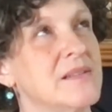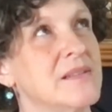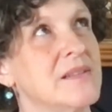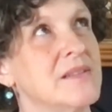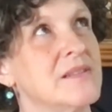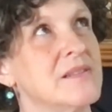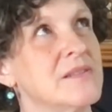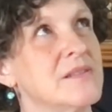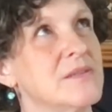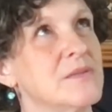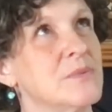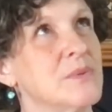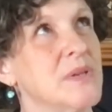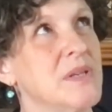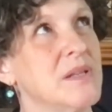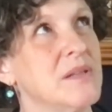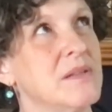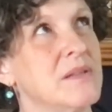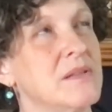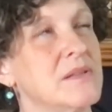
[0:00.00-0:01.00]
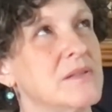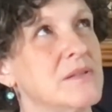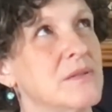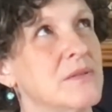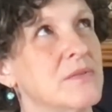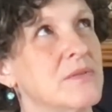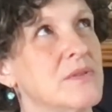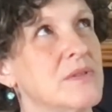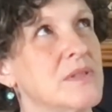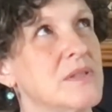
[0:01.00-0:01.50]
17, 18,
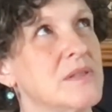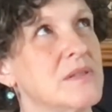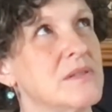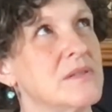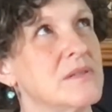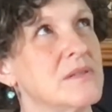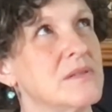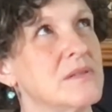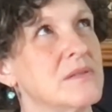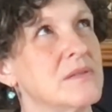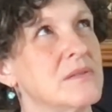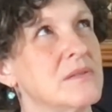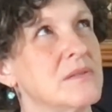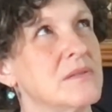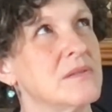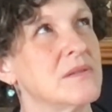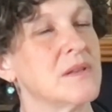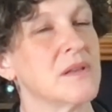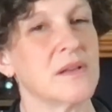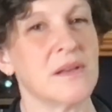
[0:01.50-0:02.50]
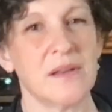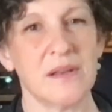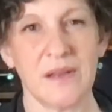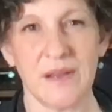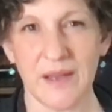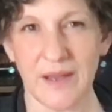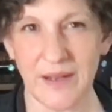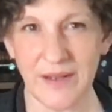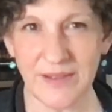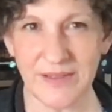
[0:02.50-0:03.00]
19.
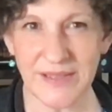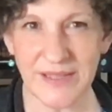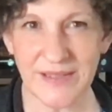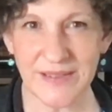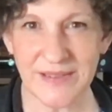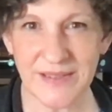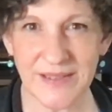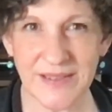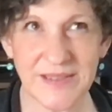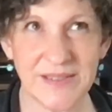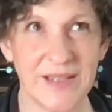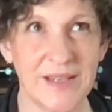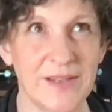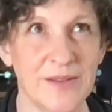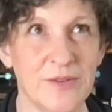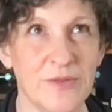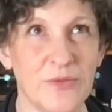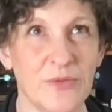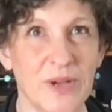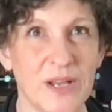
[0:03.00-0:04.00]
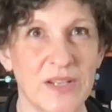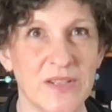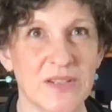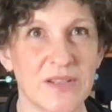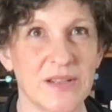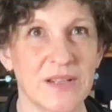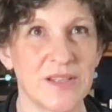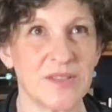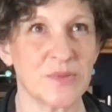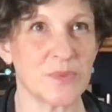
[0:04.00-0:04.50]
How do you say 16 in
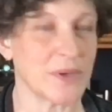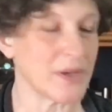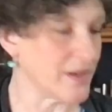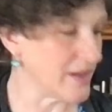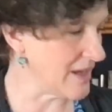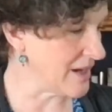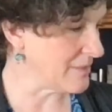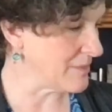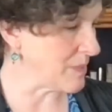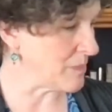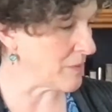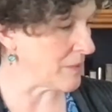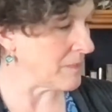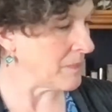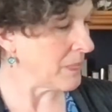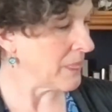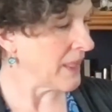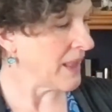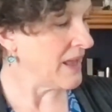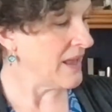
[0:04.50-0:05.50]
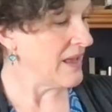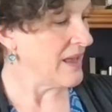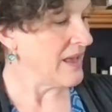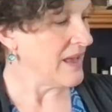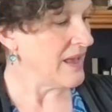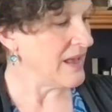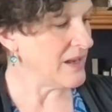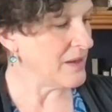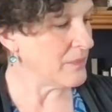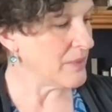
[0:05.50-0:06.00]
French? That's weird. I can't remember.
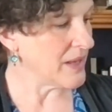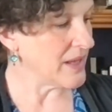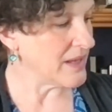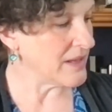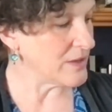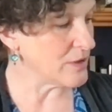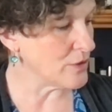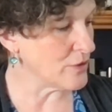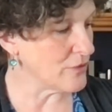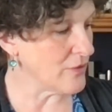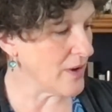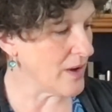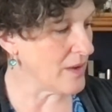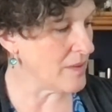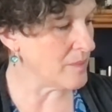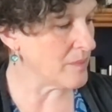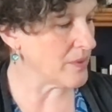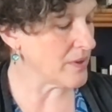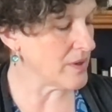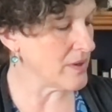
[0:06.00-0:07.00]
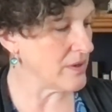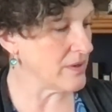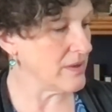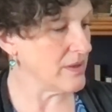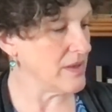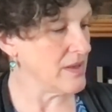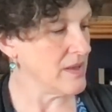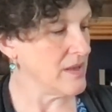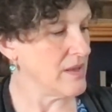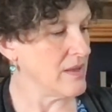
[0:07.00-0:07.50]
Anyway,
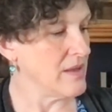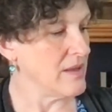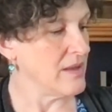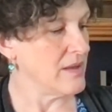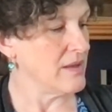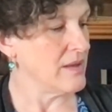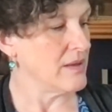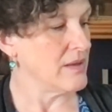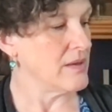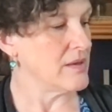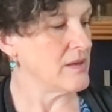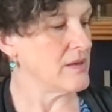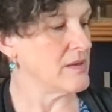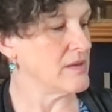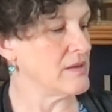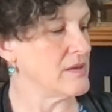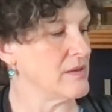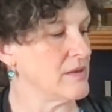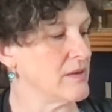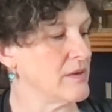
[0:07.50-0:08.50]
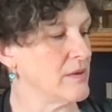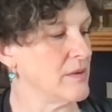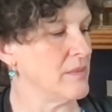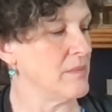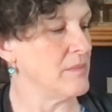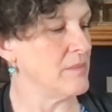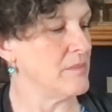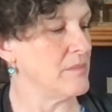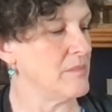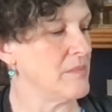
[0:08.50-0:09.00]
Novembre
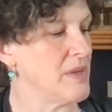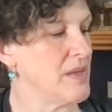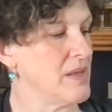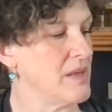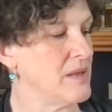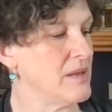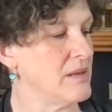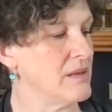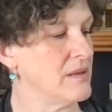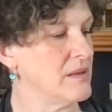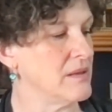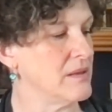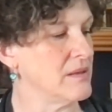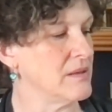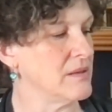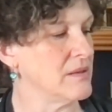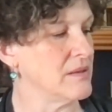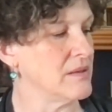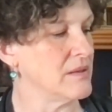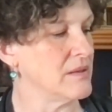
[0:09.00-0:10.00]
1900.